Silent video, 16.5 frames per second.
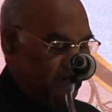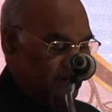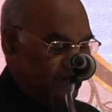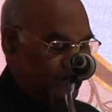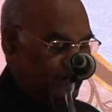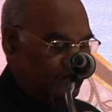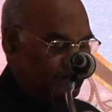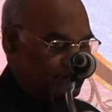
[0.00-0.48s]

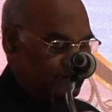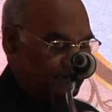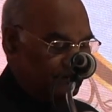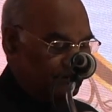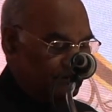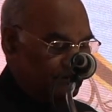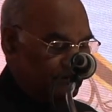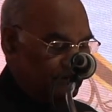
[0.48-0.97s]

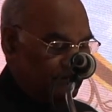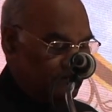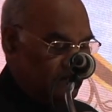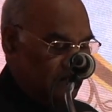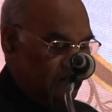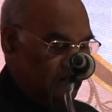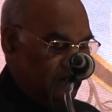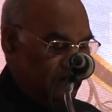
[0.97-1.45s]
Friends,
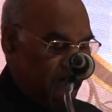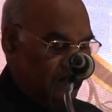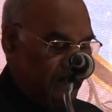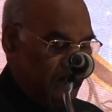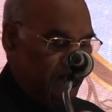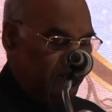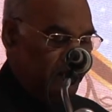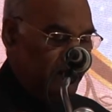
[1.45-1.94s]

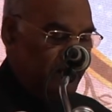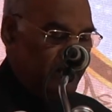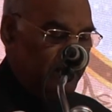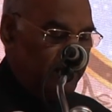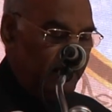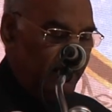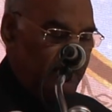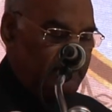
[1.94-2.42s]
in
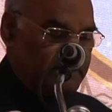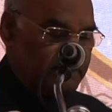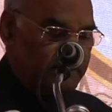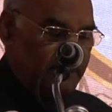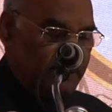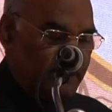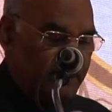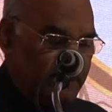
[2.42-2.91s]
many parts
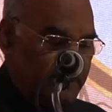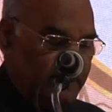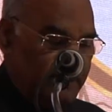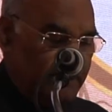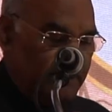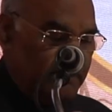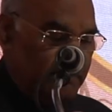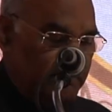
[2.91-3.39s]
of the
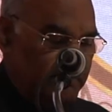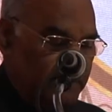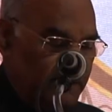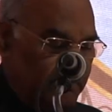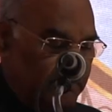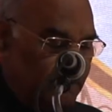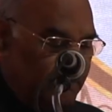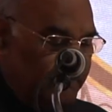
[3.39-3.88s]
country,
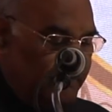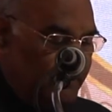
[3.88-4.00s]
people